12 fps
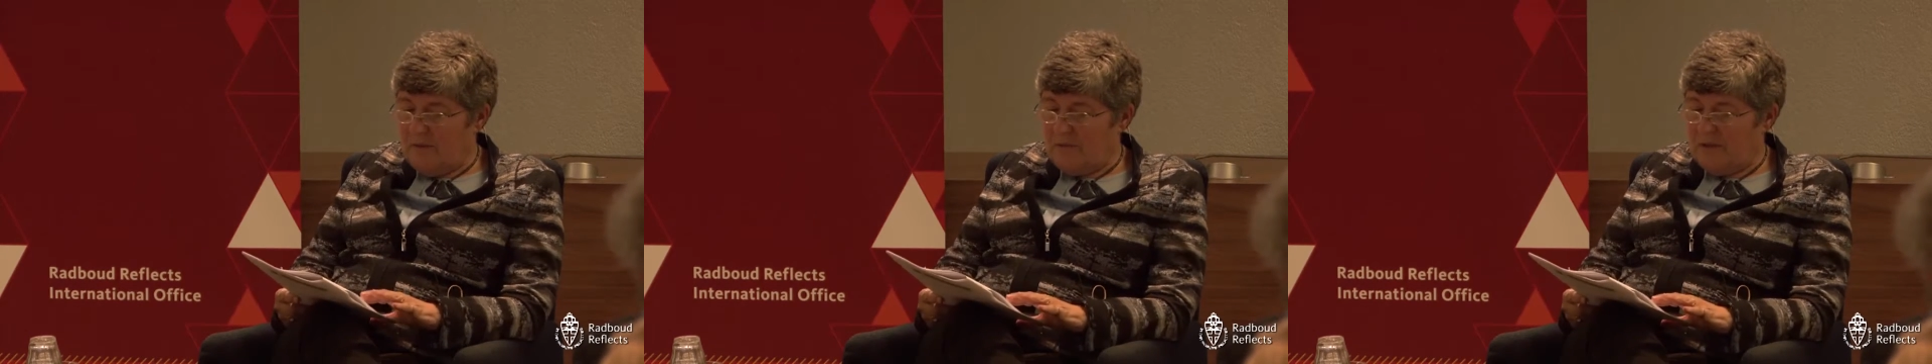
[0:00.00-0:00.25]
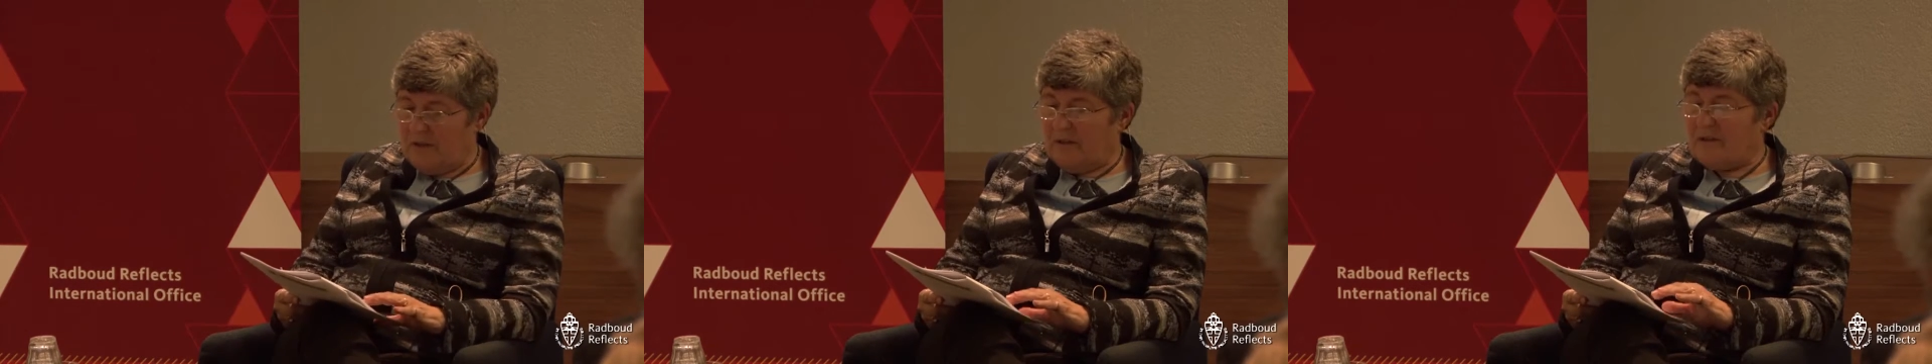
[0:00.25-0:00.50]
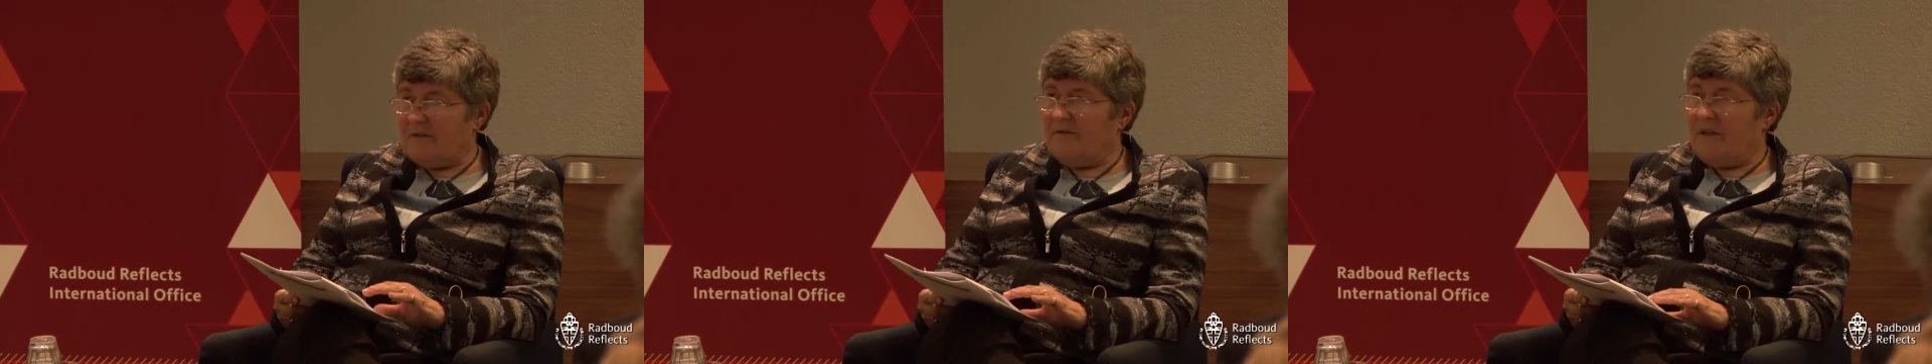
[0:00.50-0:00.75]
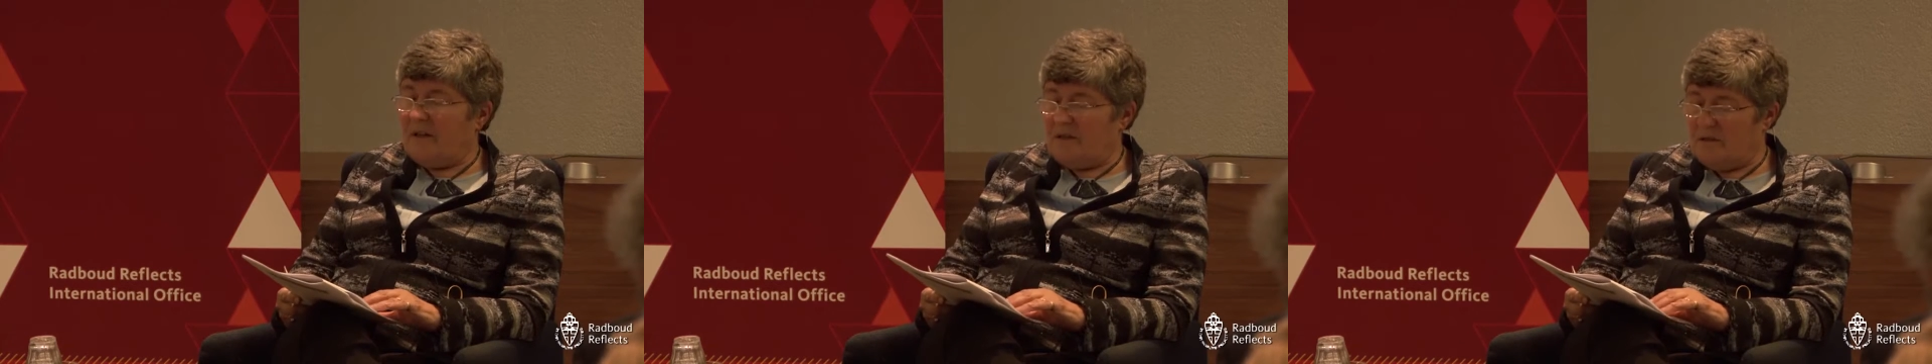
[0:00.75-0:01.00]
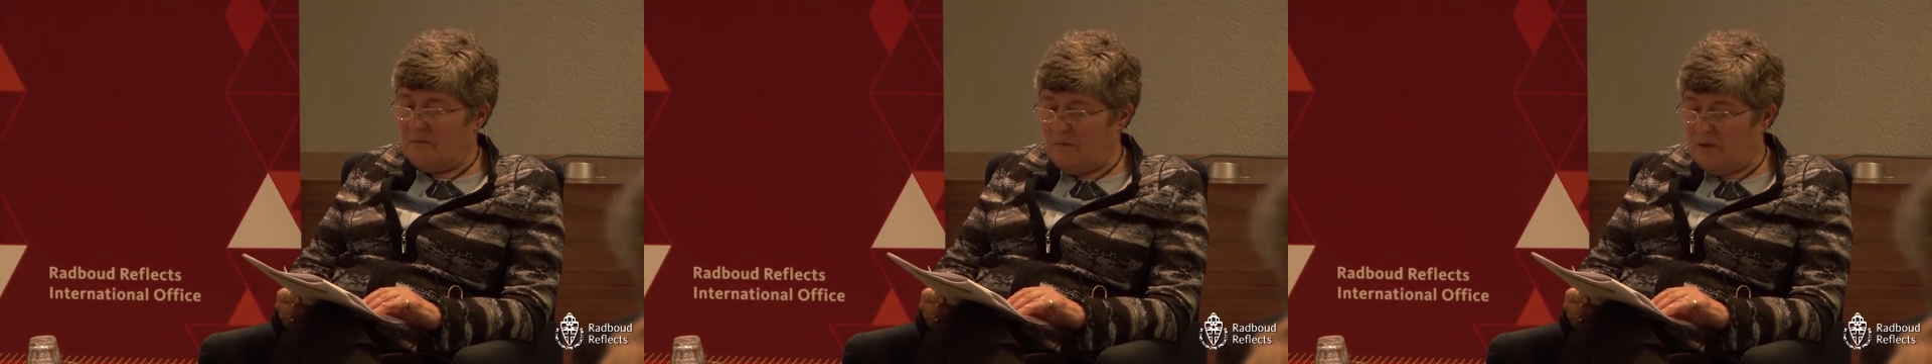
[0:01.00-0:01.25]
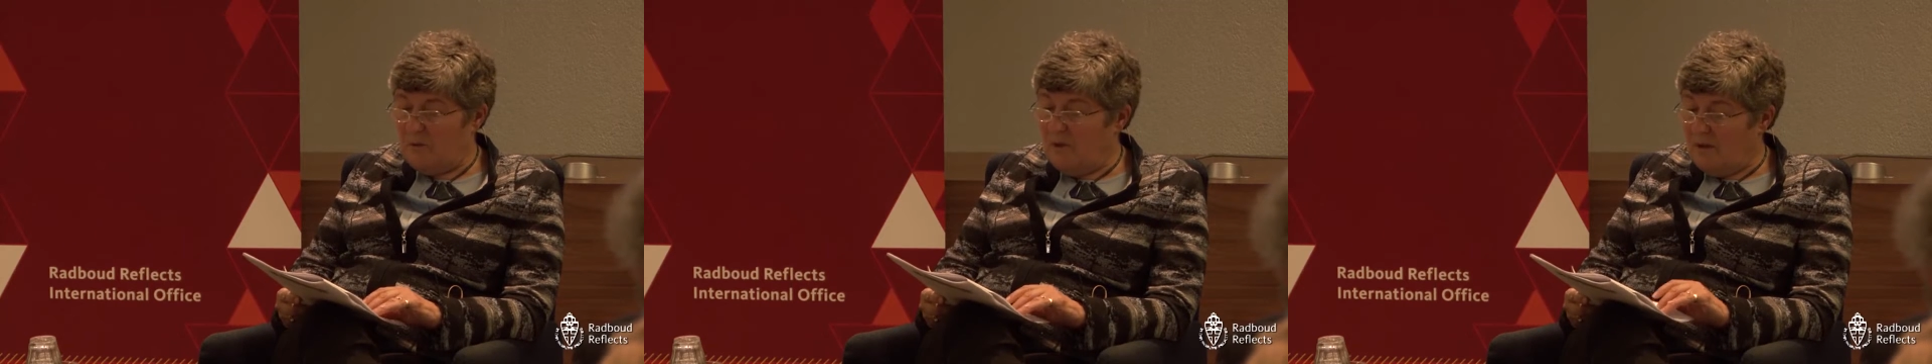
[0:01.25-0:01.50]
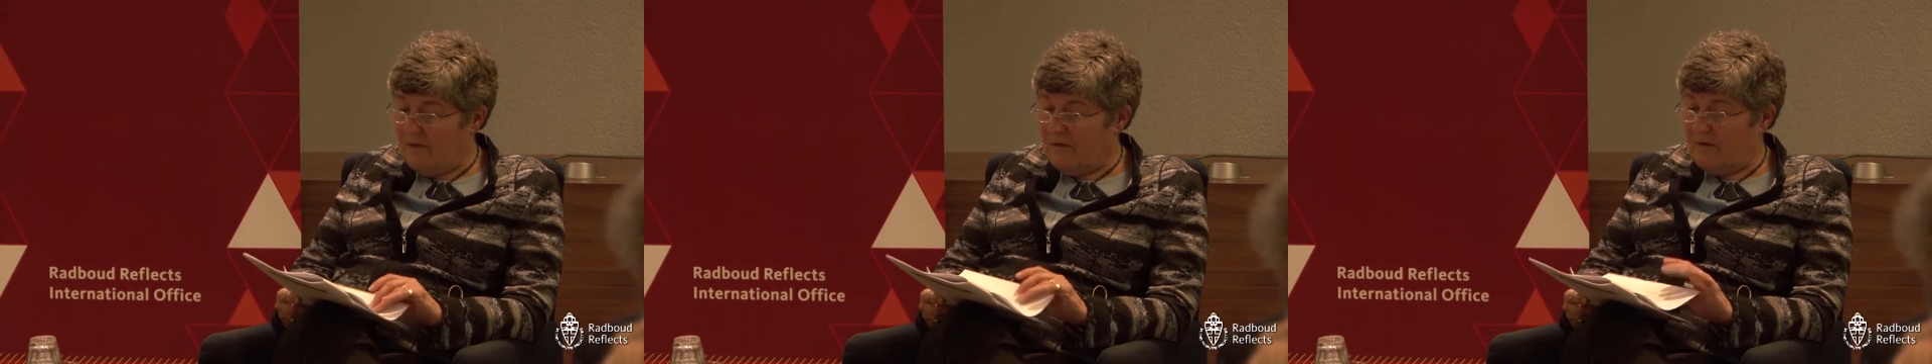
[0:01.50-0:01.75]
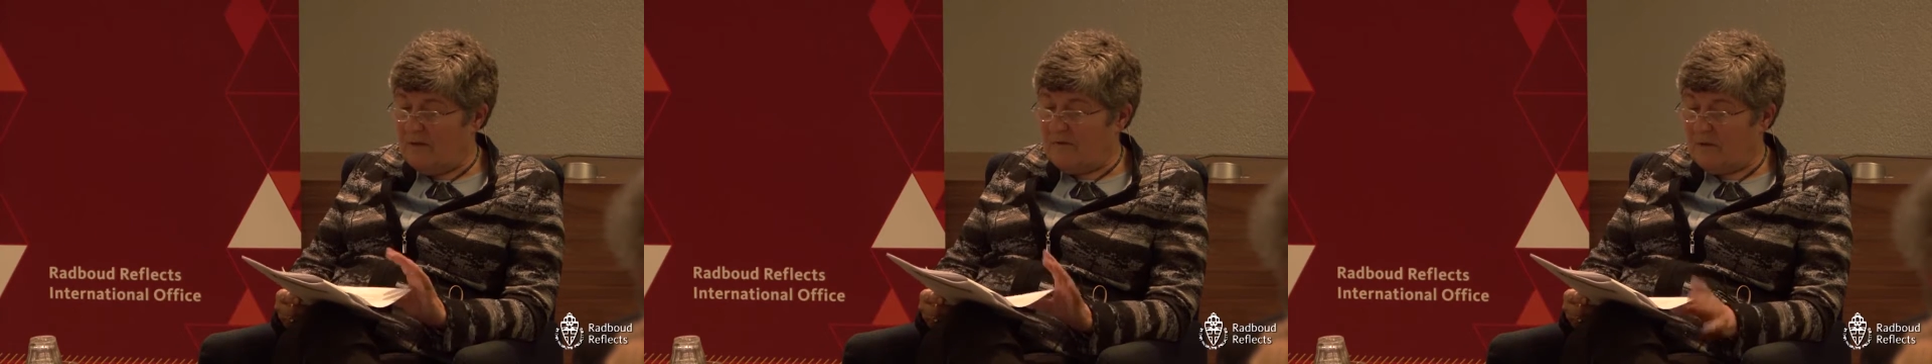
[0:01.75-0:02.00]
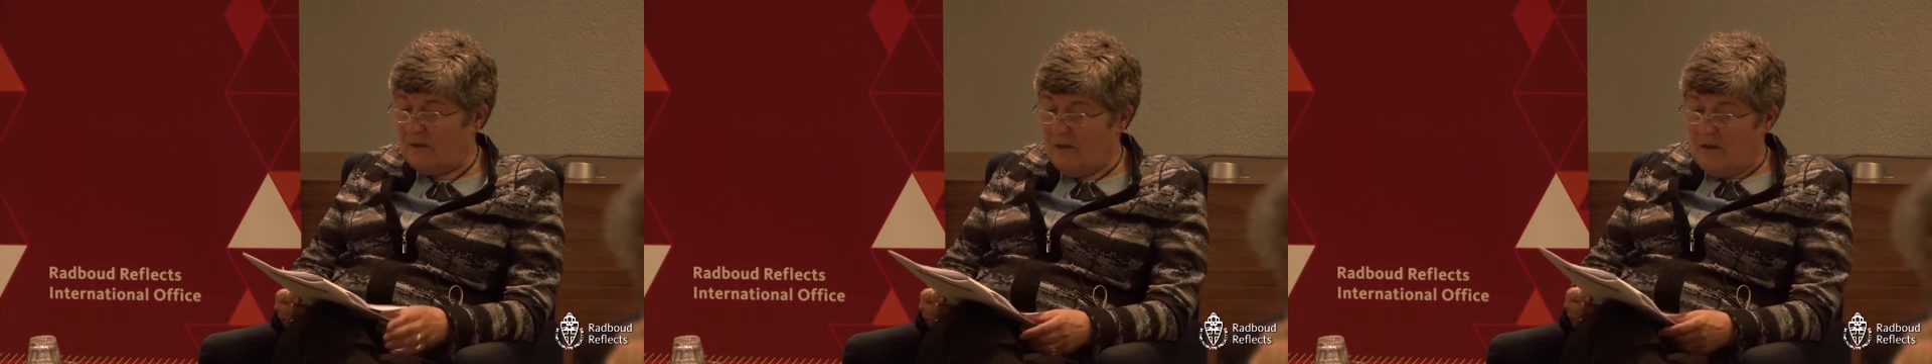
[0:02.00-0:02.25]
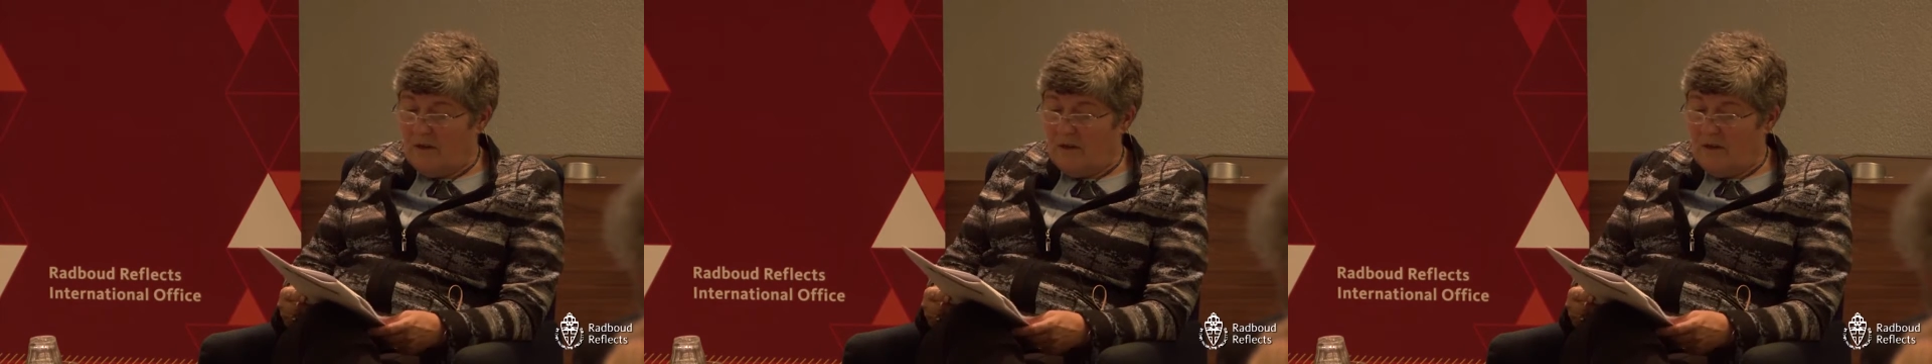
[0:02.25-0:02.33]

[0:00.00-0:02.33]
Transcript: but it is a fact. So we do have, however,